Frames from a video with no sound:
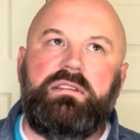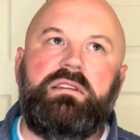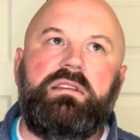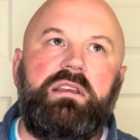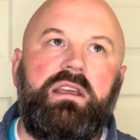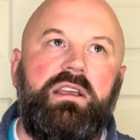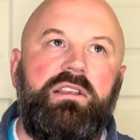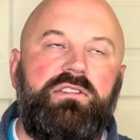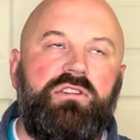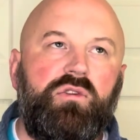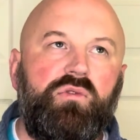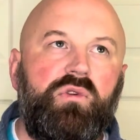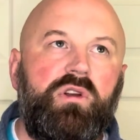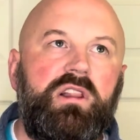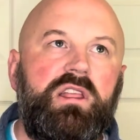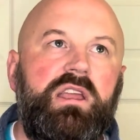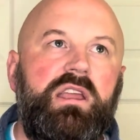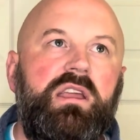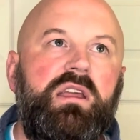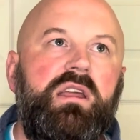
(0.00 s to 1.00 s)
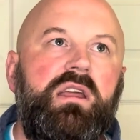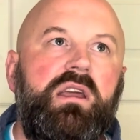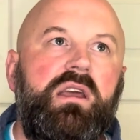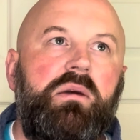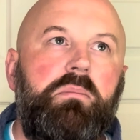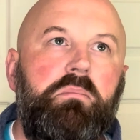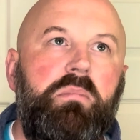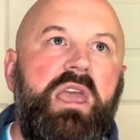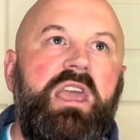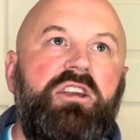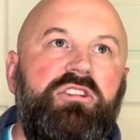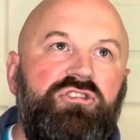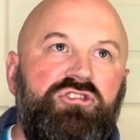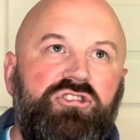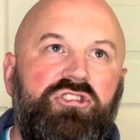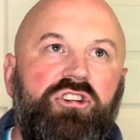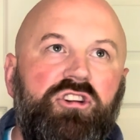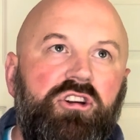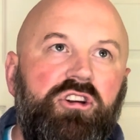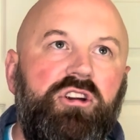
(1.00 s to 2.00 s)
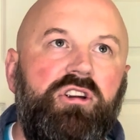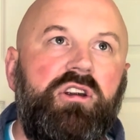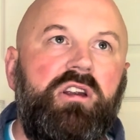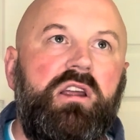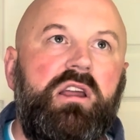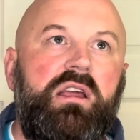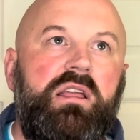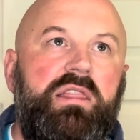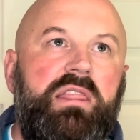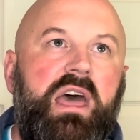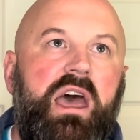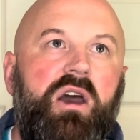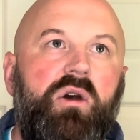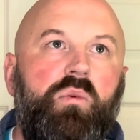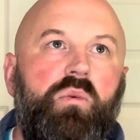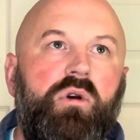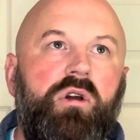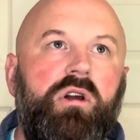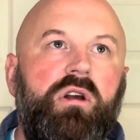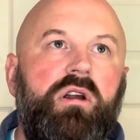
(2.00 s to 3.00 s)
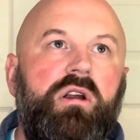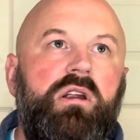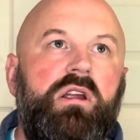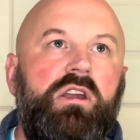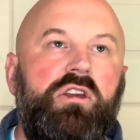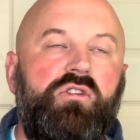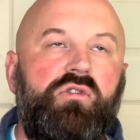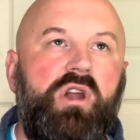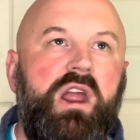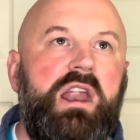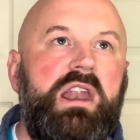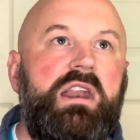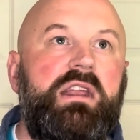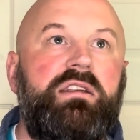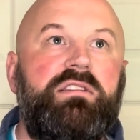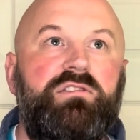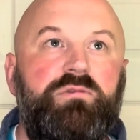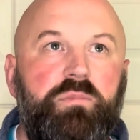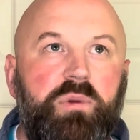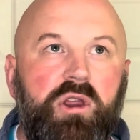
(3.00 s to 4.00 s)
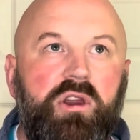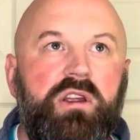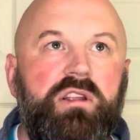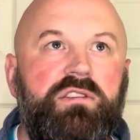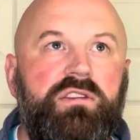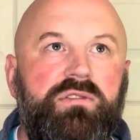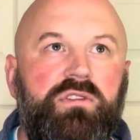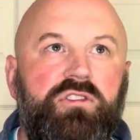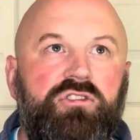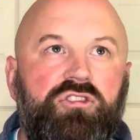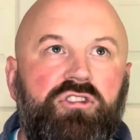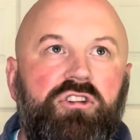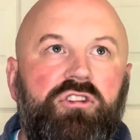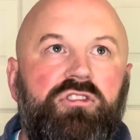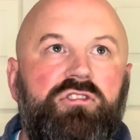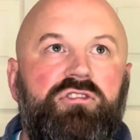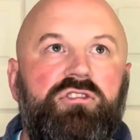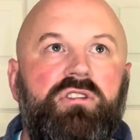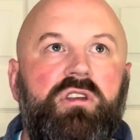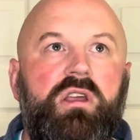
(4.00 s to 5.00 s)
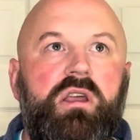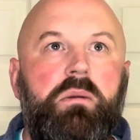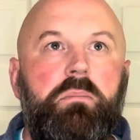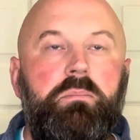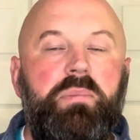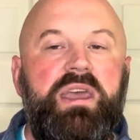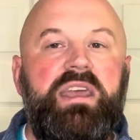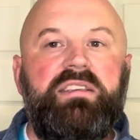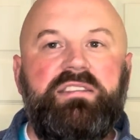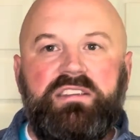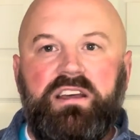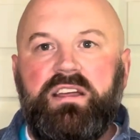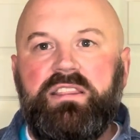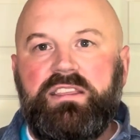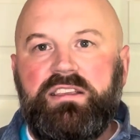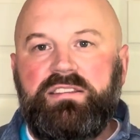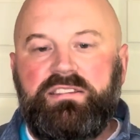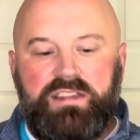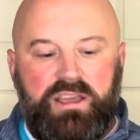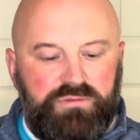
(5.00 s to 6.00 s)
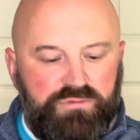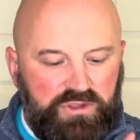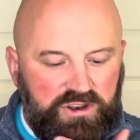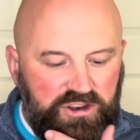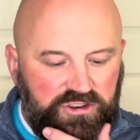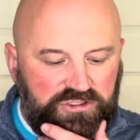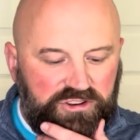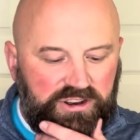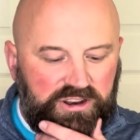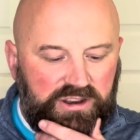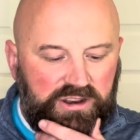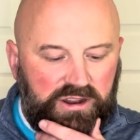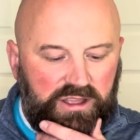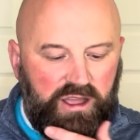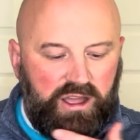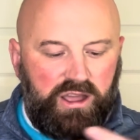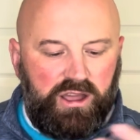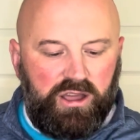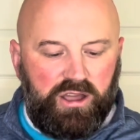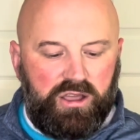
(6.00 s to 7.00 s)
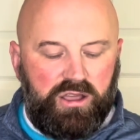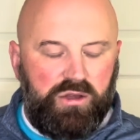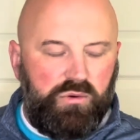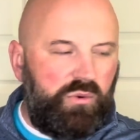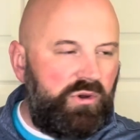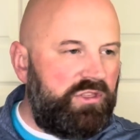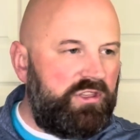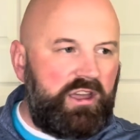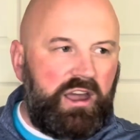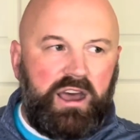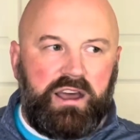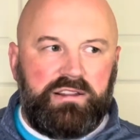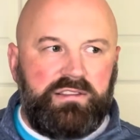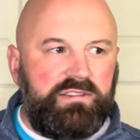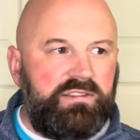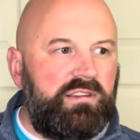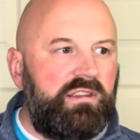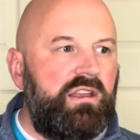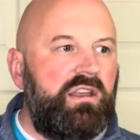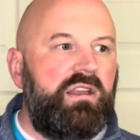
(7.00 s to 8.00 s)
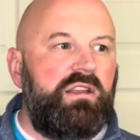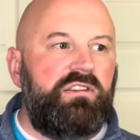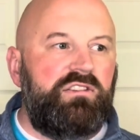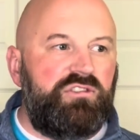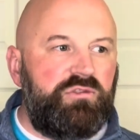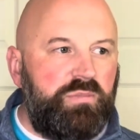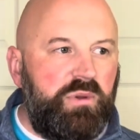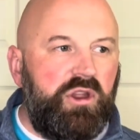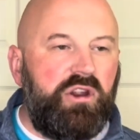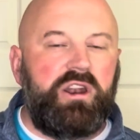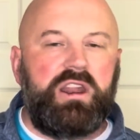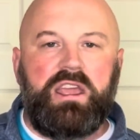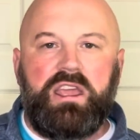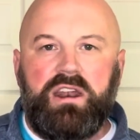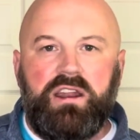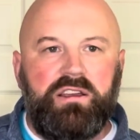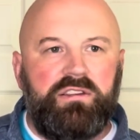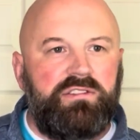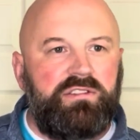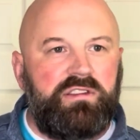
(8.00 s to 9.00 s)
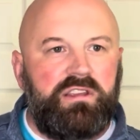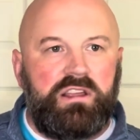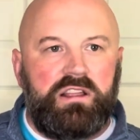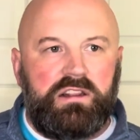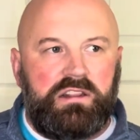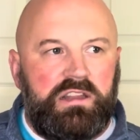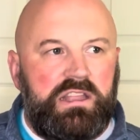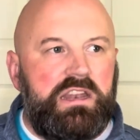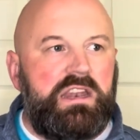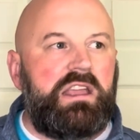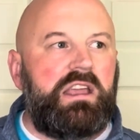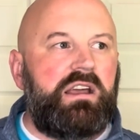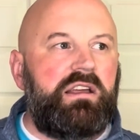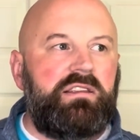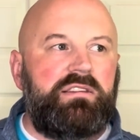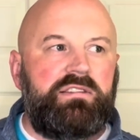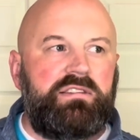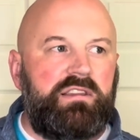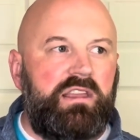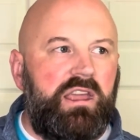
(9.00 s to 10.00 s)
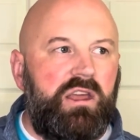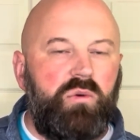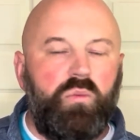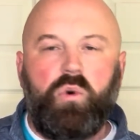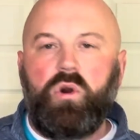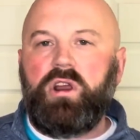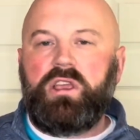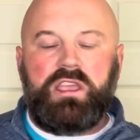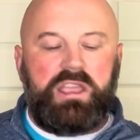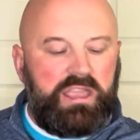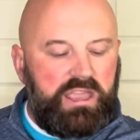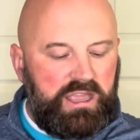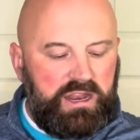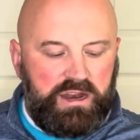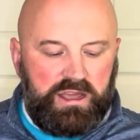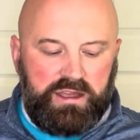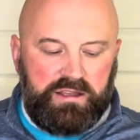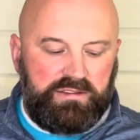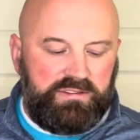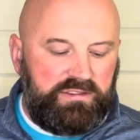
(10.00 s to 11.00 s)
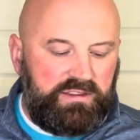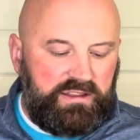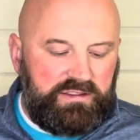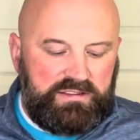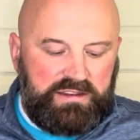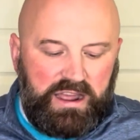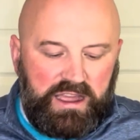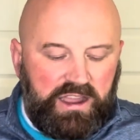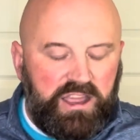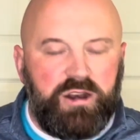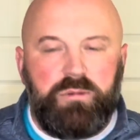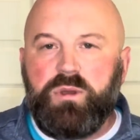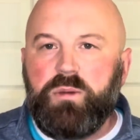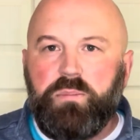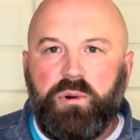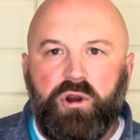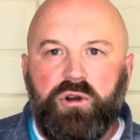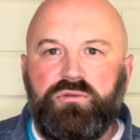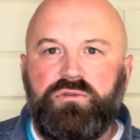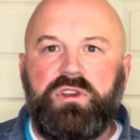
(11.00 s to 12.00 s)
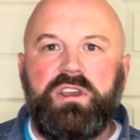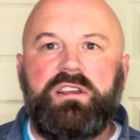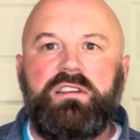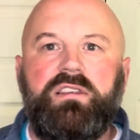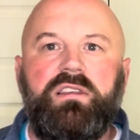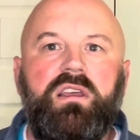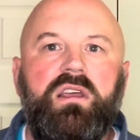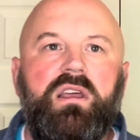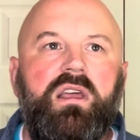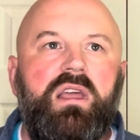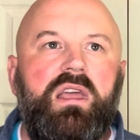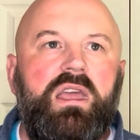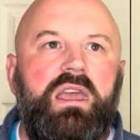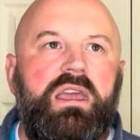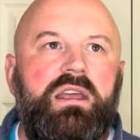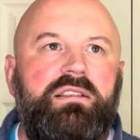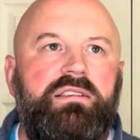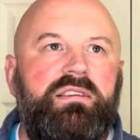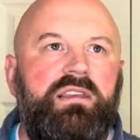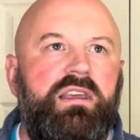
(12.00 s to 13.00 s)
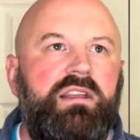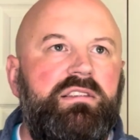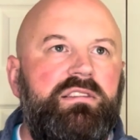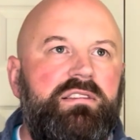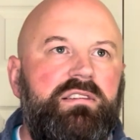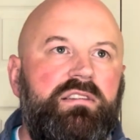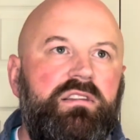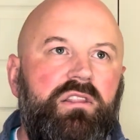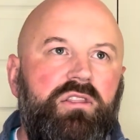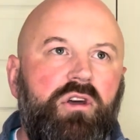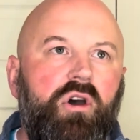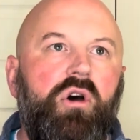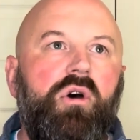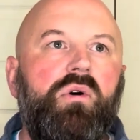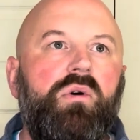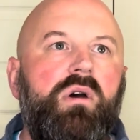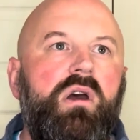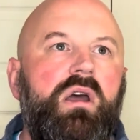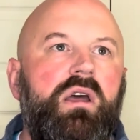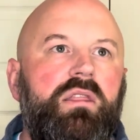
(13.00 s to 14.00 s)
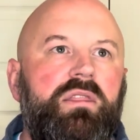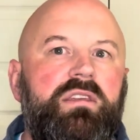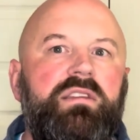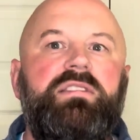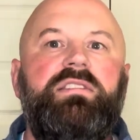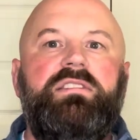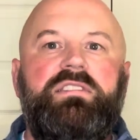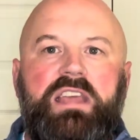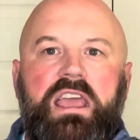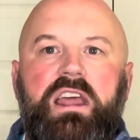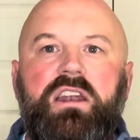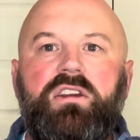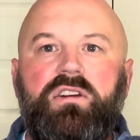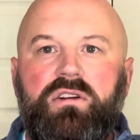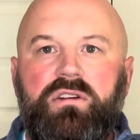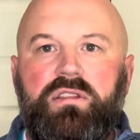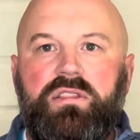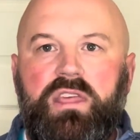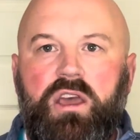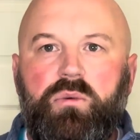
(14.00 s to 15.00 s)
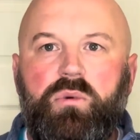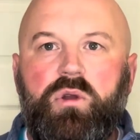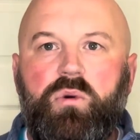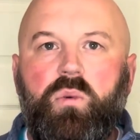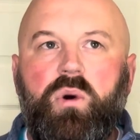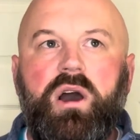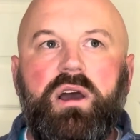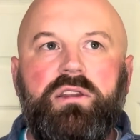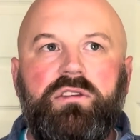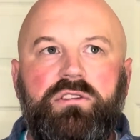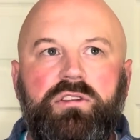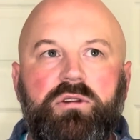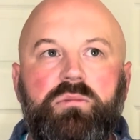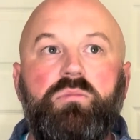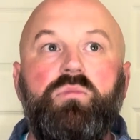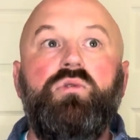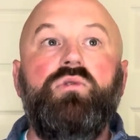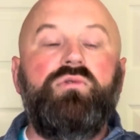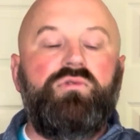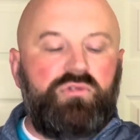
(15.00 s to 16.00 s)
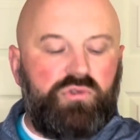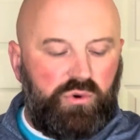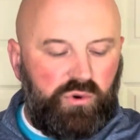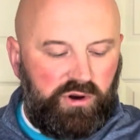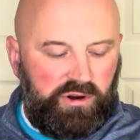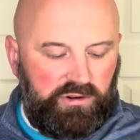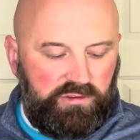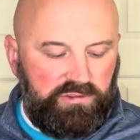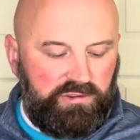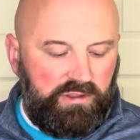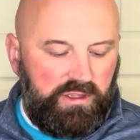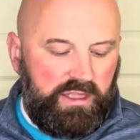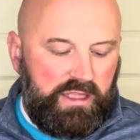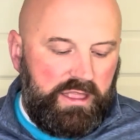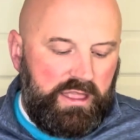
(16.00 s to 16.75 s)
to really make sure that we're creating an experience of a church based on this definition with God's Spirit in us, leading us and working in us. It's not going to be perfect. It's though the standard that we want to move towards.